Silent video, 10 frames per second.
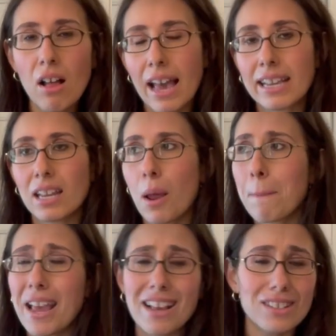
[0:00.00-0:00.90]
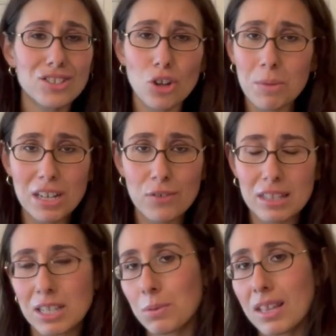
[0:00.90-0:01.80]
I can make so many different
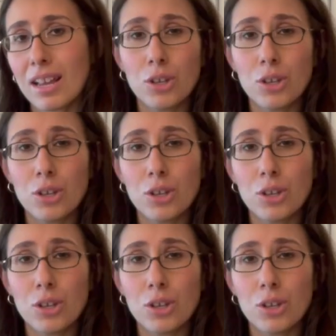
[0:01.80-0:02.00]
things with it.